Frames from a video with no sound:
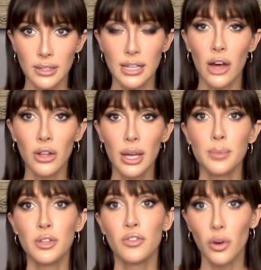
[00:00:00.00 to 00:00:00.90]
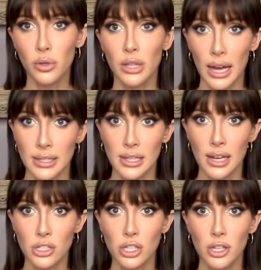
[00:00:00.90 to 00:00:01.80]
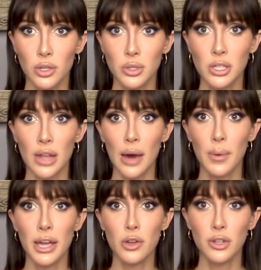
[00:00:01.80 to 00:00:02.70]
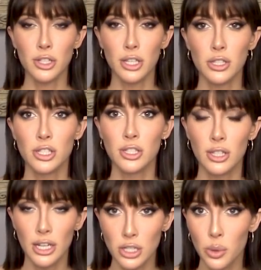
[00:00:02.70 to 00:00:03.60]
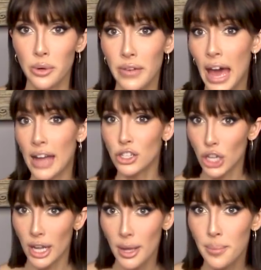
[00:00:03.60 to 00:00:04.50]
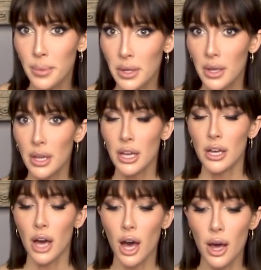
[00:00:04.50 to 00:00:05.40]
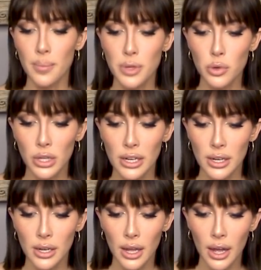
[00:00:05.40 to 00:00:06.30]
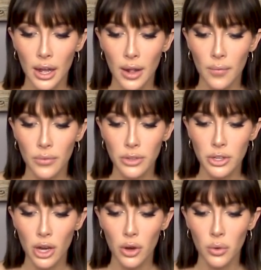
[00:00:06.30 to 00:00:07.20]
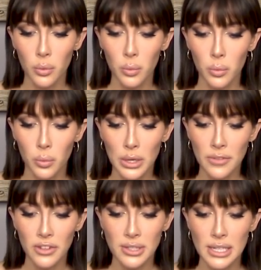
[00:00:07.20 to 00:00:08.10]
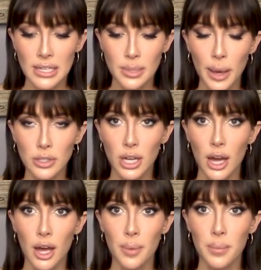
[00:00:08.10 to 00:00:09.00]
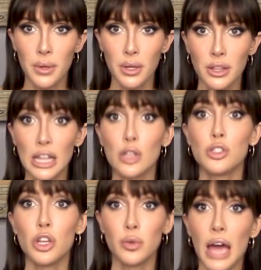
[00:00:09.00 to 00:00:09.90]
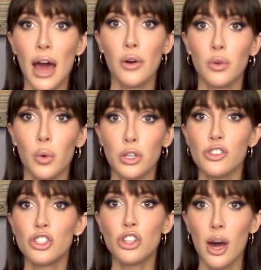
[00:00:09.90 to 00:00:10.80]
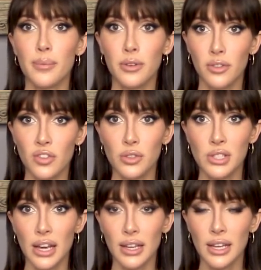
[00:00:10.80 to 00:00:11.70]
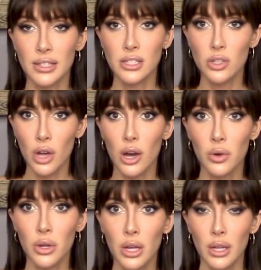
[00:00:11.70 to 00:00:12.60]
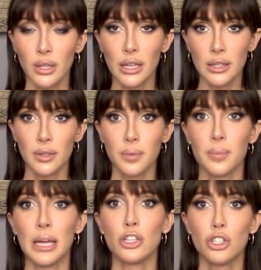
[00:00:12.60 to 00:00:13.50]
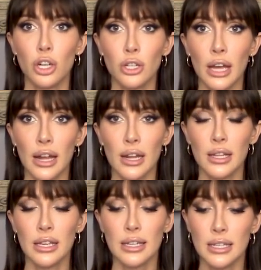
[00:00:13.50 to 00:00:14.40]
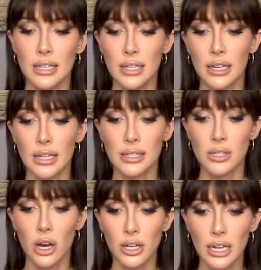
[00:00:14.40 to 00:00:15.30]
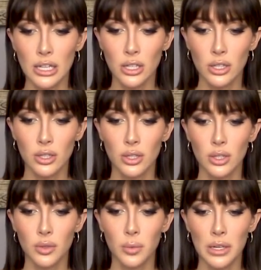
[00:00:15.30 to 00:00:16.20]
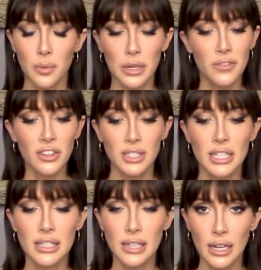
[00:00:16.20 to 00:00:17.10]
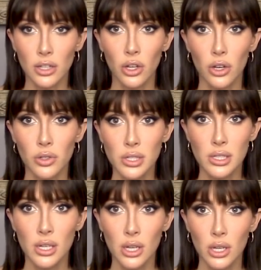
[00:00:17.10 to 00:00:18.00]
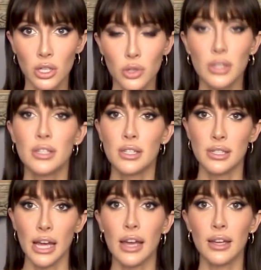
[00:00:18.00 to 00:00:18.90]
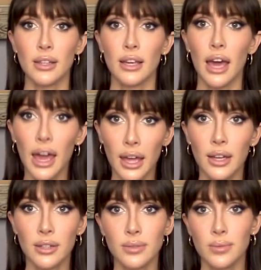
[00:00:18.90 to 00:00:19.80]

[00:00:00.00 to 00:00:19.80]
tell him to vocalize that to you. So that way you can, can, can sort of edge him. Um, you can, you know, when he feels like he's about to come, then you slow down or you stop for a few seconds, you know? Like, make sure that he is not getting, when he, when he feels like he's getting close, you need to say, like, hey,